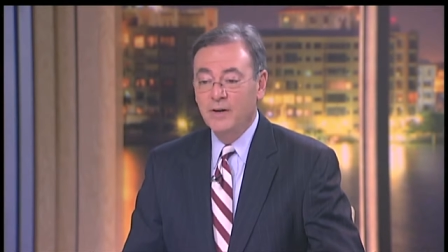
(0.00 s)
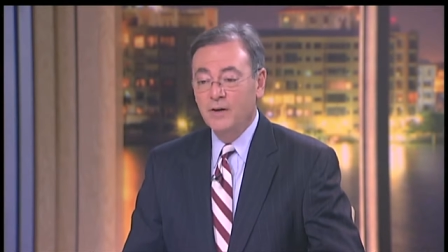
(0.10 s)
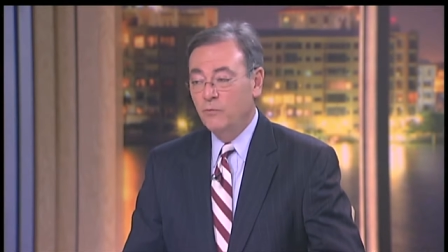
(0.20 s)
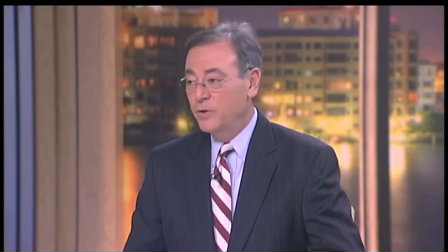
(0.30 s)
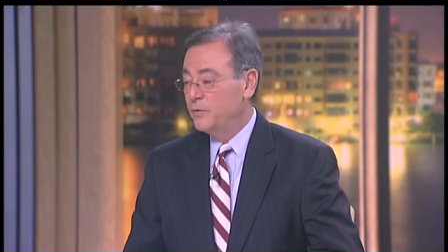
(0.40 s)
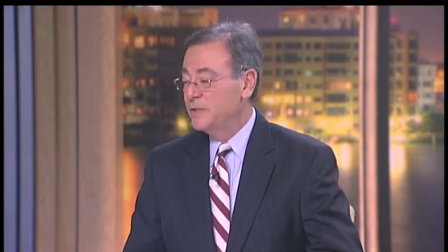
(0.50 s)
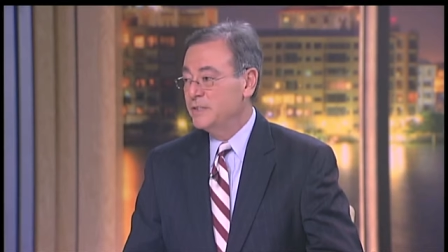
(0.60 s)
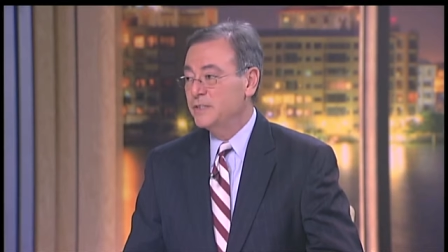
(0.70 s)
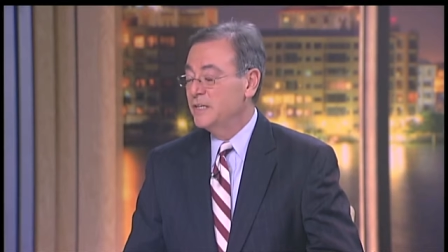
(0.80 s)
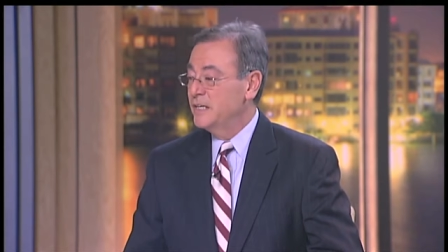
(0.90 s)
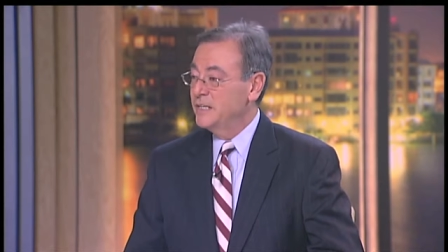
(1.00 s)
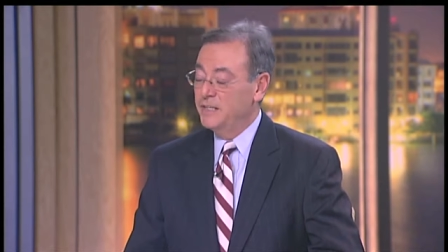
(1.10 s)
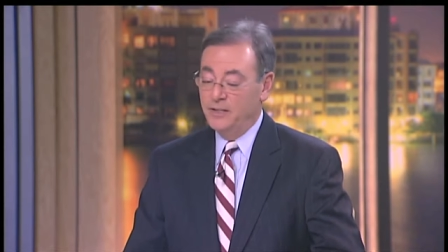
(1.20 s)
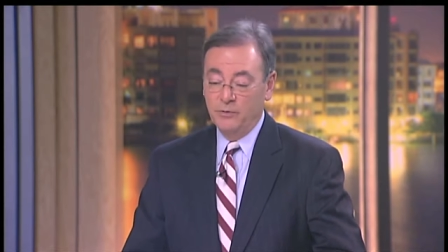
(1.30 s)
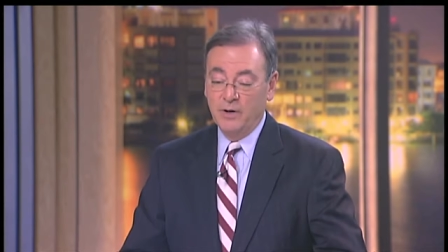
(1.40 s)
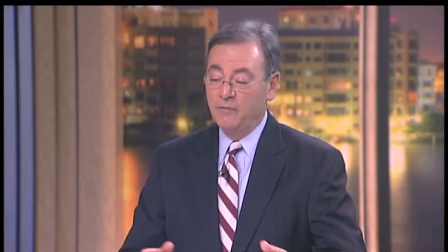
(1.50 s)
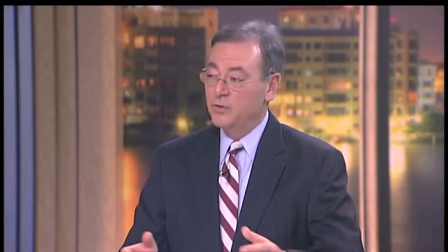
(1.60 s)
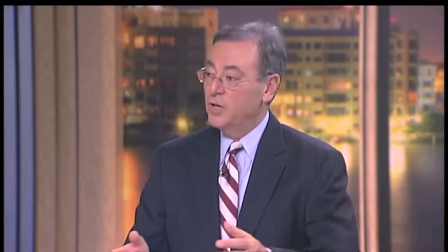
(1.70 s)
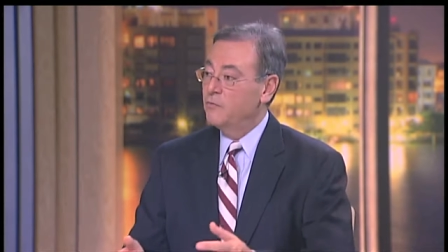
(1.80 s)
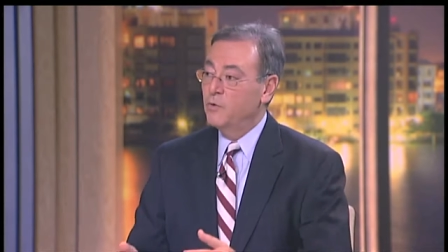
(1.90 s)
whether it's uh, you have a
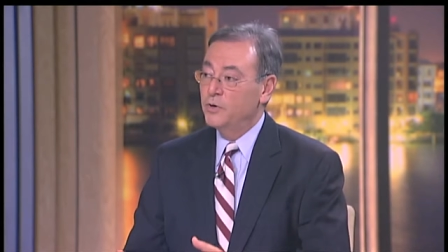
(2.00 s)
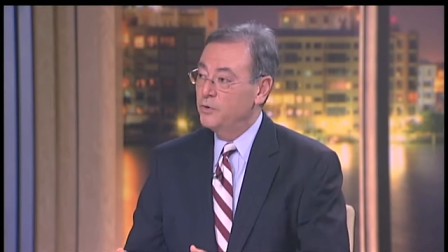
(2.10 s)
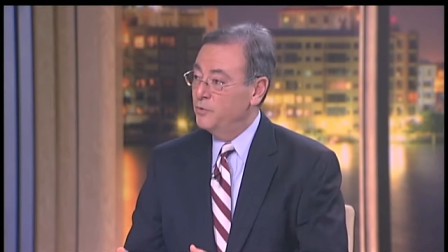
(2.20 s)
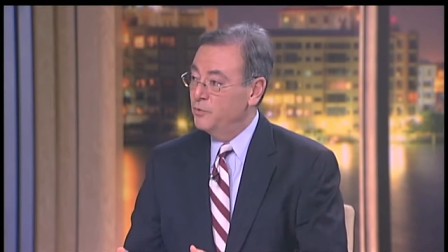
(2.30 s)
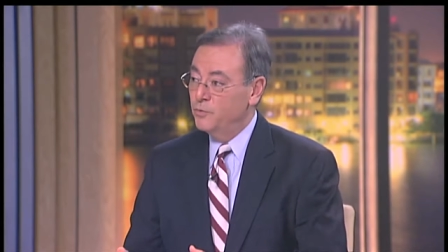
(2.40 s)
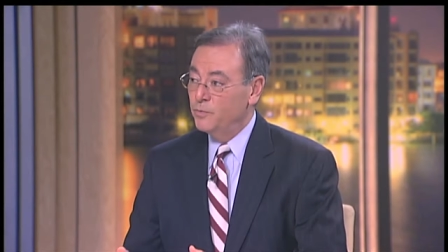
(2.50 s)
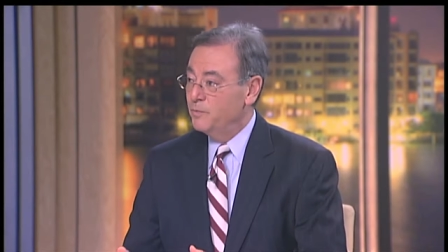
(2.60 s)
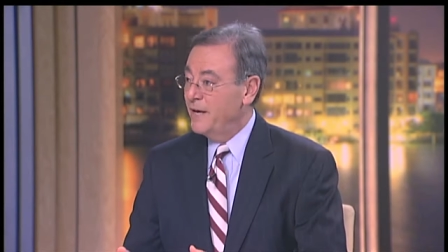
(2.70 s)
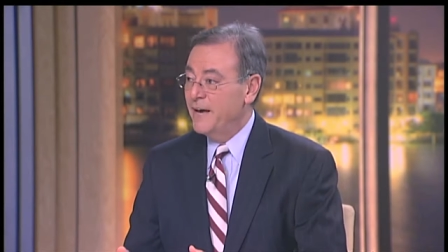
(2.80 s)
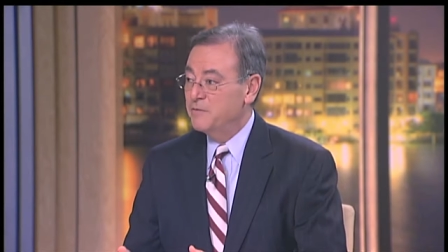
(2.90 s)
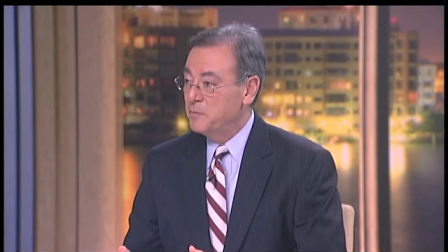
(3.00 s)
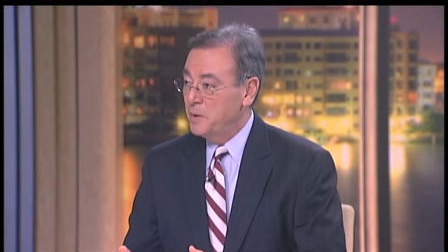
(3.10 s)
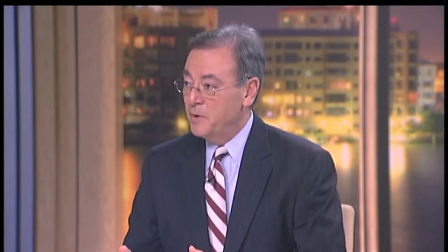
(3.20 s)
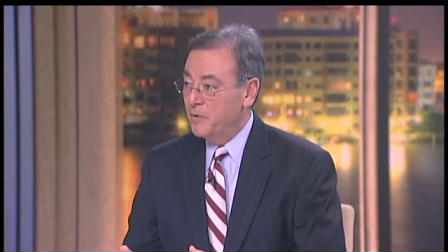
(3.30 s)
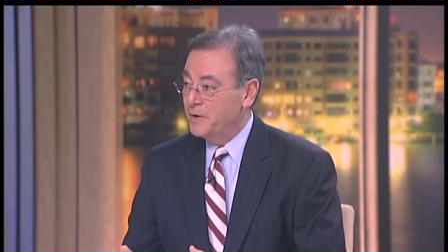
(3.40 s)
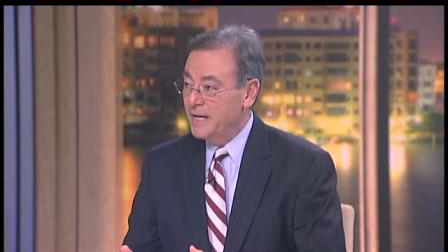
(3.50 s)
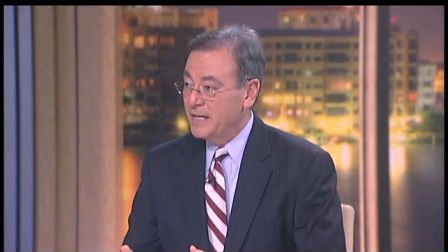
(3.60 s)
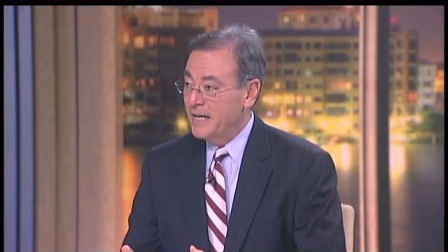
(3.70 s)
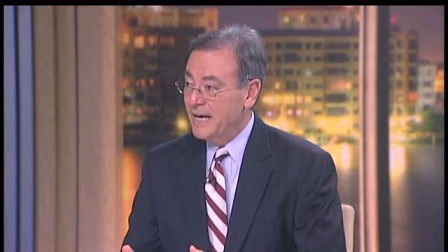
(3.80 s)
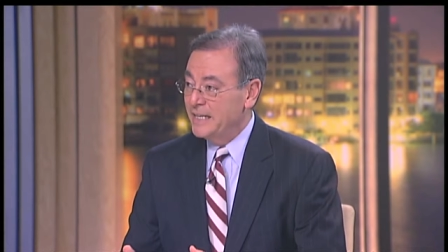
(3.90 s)
loved one who may have to be buried
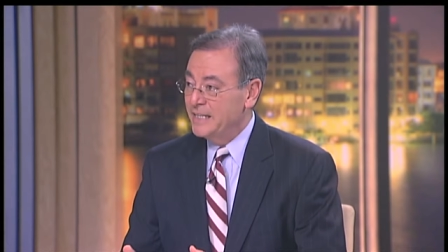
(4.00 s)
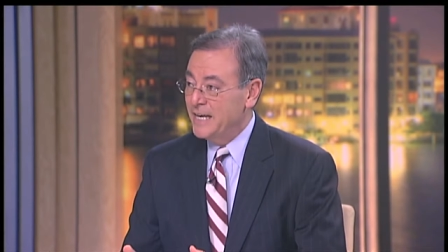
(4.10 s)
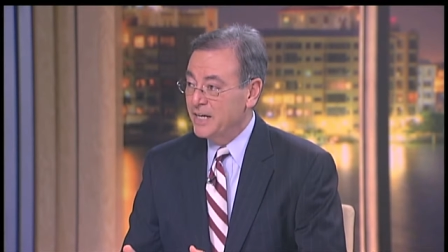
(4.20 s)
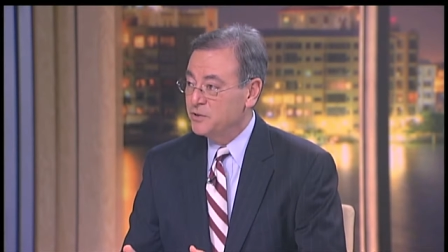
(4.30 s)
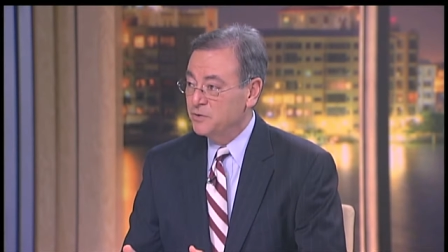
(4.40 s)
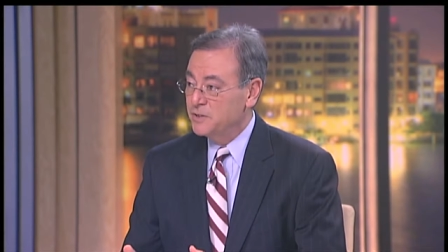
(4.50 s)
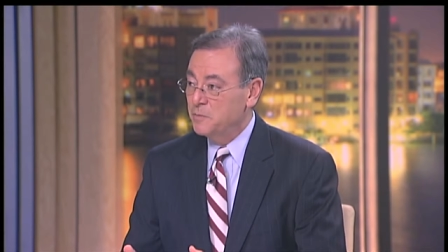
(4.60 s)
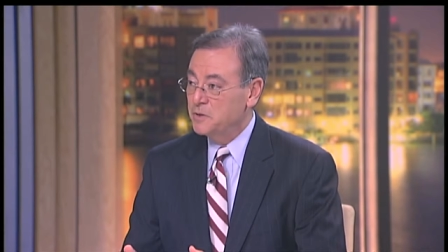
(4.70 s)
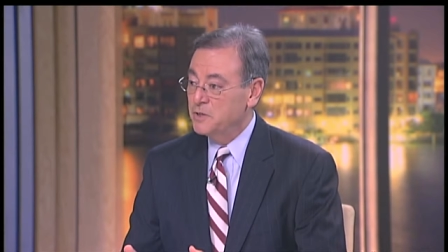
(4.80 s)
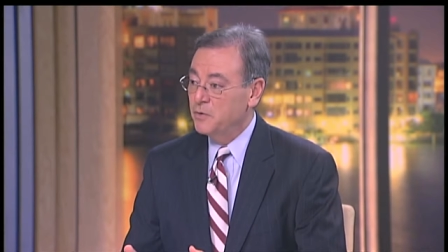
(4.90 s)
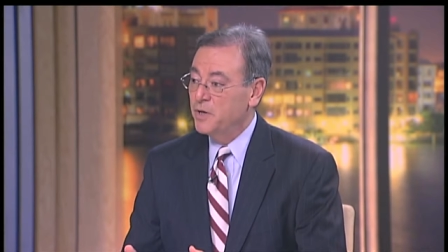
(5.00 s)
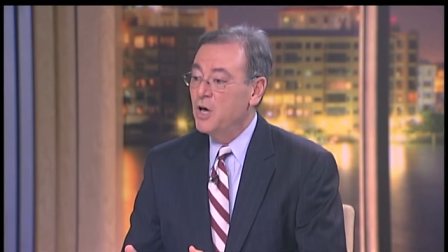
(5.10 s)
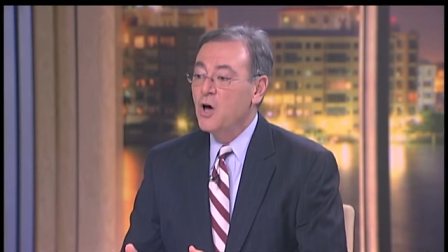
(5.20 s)
at, at a national cemetery,